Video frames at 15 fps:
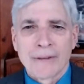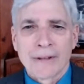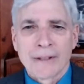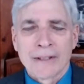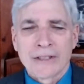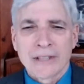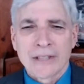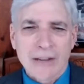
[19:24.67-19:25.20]

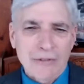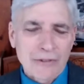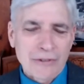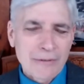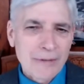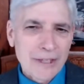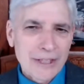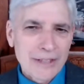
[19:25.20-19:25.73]
Sound
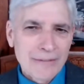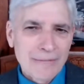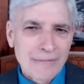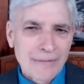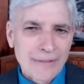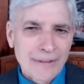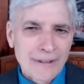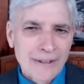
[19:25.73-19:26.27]
familiar?
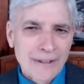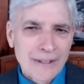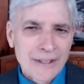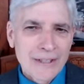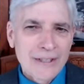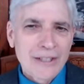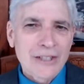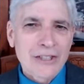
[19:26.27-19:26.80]

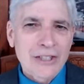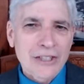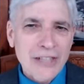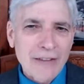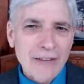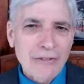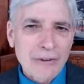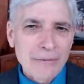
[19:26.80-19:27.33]
Does it
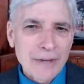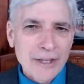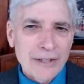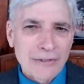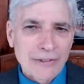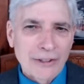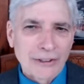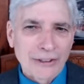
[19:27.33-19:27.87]
sound familiar,
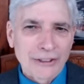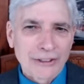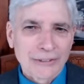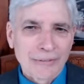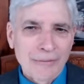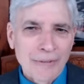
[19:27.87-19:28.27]
folks?